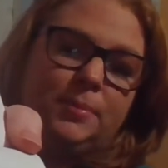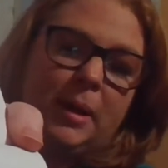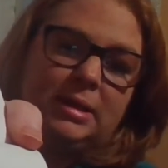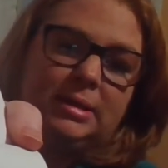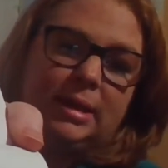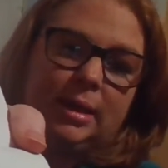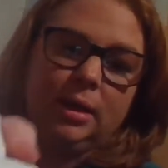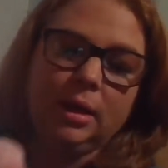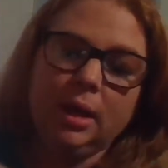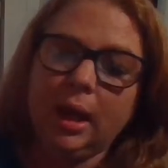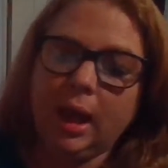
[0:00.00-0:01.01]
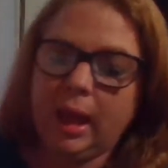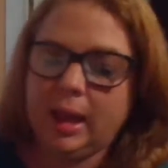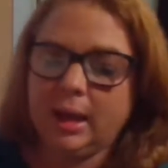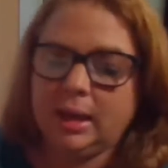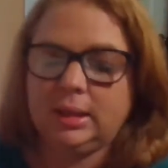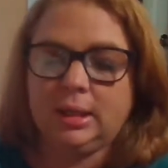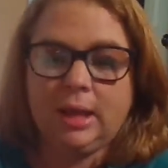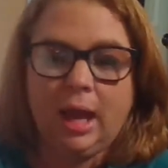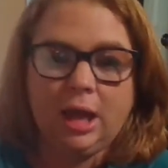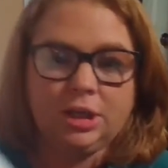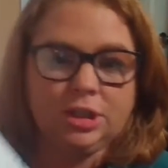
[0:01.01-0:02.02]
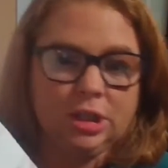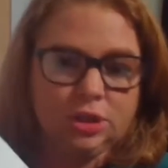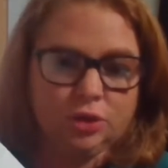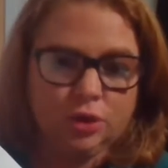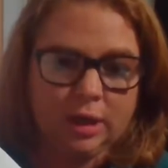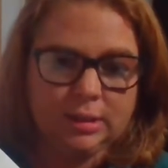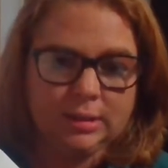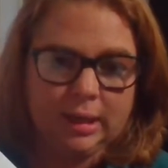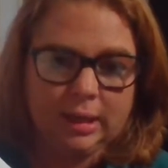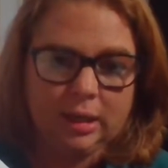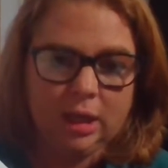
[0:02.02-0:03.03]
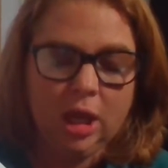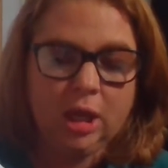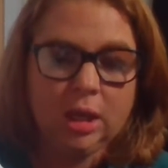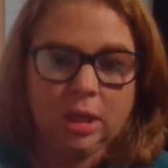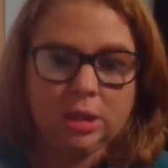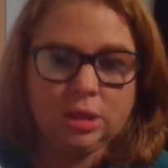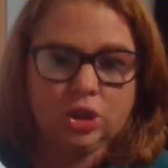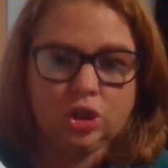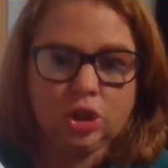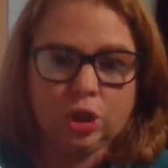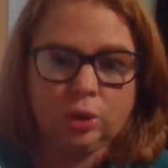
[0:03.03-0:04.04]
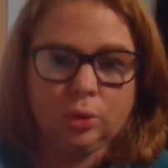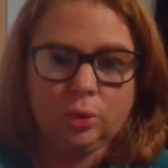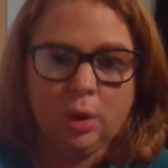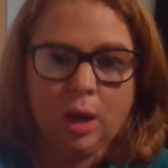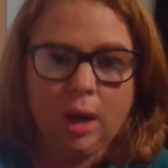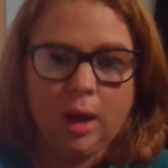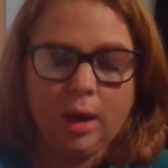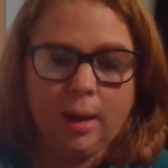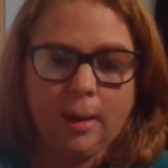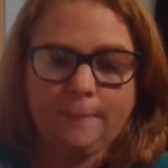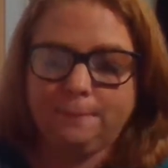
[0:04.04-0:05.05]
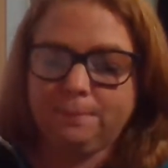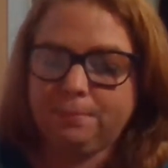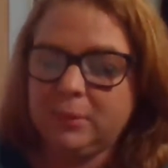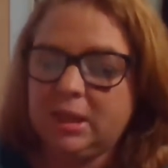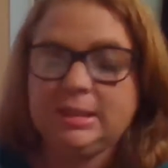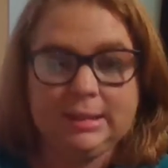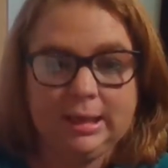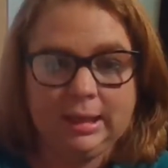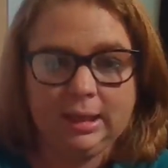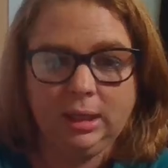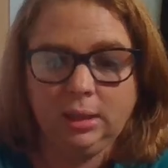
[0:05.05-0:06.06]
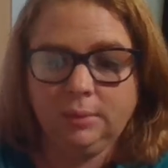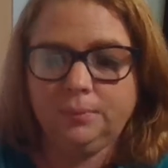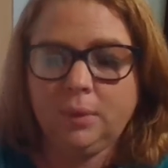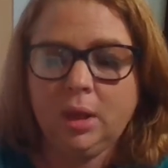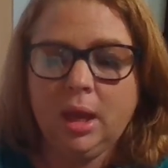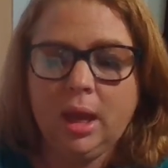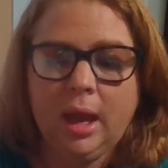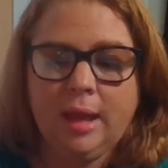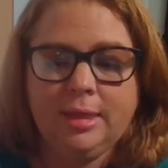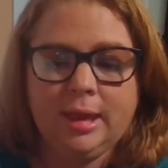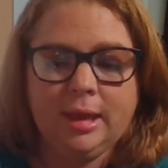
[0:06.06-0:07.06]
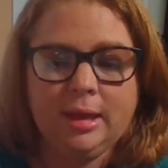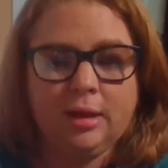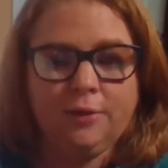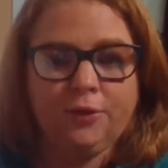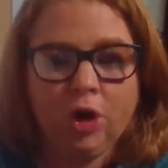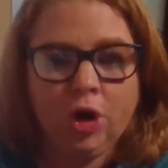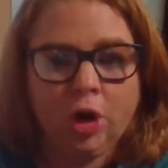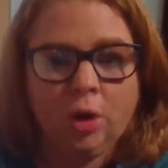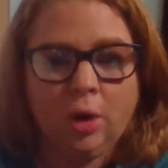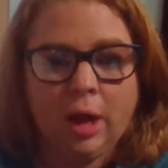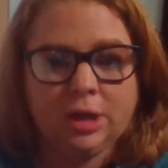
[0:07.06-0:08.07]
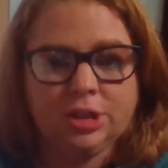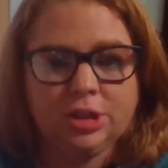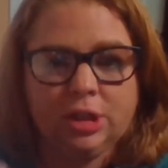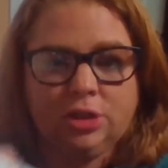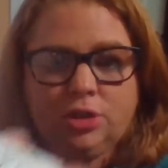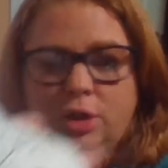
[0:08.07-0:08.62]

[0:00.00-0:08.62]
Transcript: Spica, and it actually is translated into seed. And then Virgo actually